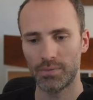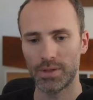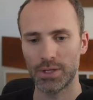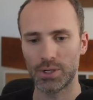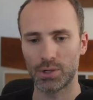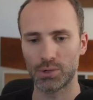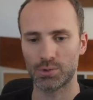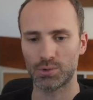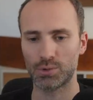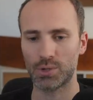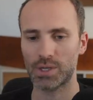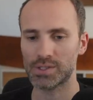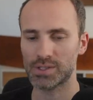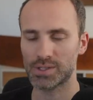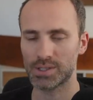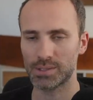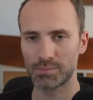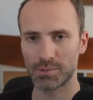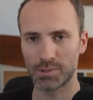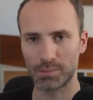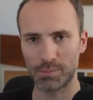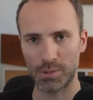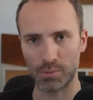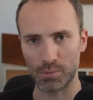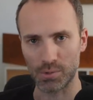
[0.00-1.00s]
They don't trust
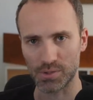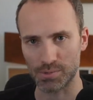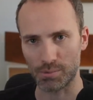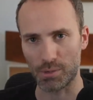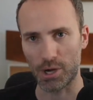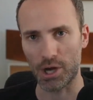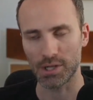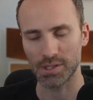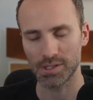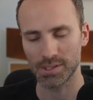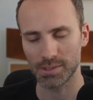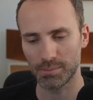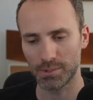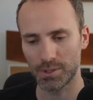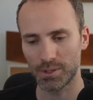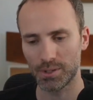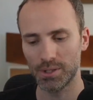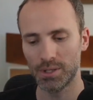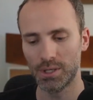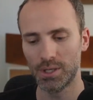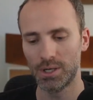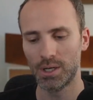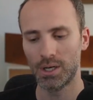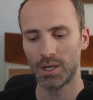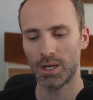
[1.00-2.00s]
them to be
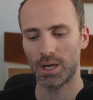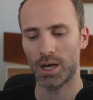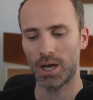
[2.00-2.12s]
responsible.